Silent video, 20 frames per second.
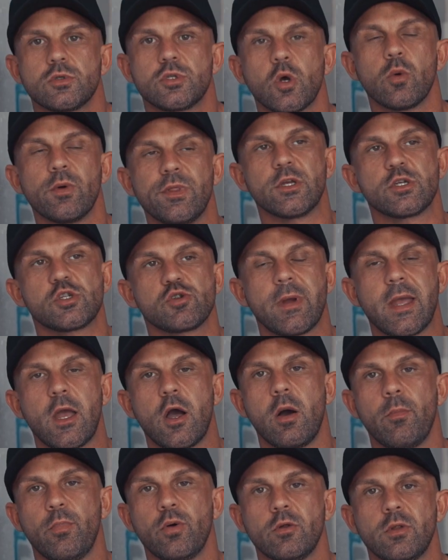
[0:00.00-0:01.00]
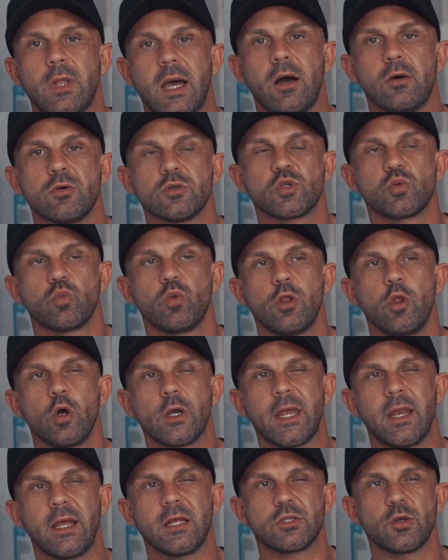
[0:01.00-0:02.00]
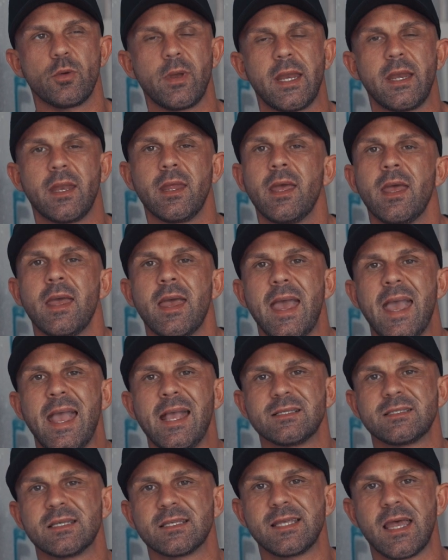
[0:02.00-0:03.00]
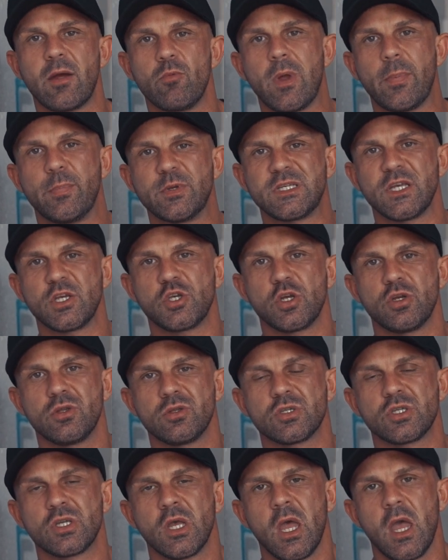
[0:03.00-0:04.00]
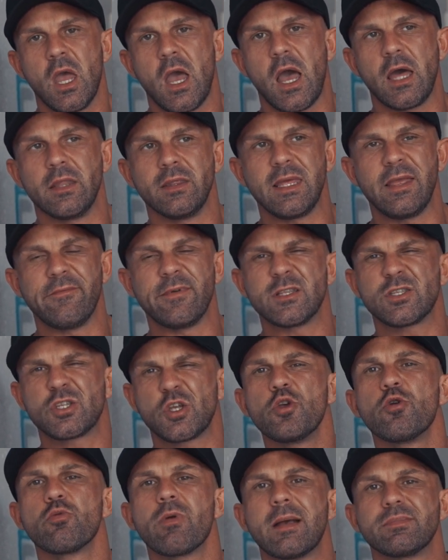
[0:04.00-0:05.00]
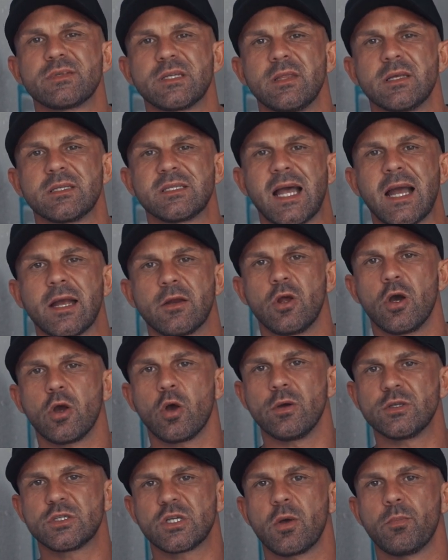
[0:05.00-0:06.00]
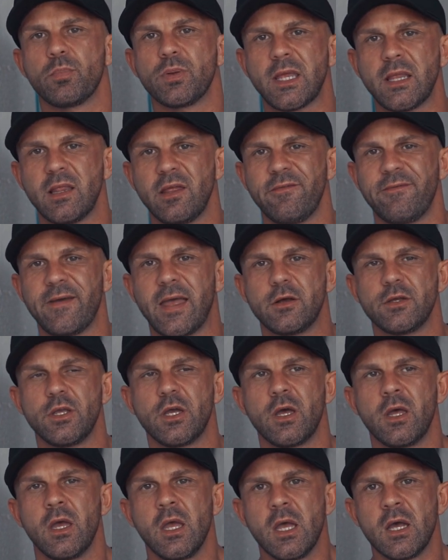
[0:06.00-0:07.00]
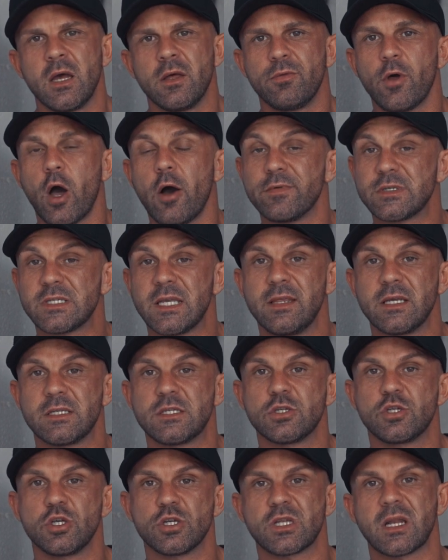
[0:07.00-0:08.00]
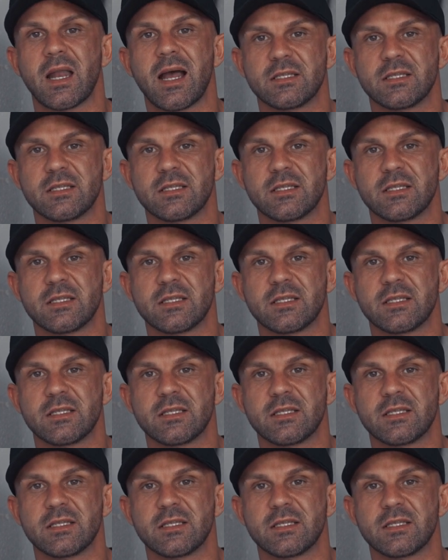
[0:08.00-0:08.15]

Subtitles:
So with the straight arm pull downs, we're looking at doing 8 to 10 repetitions and leaving 2 reps in the tank, not going to completely failure. Obviously this is just an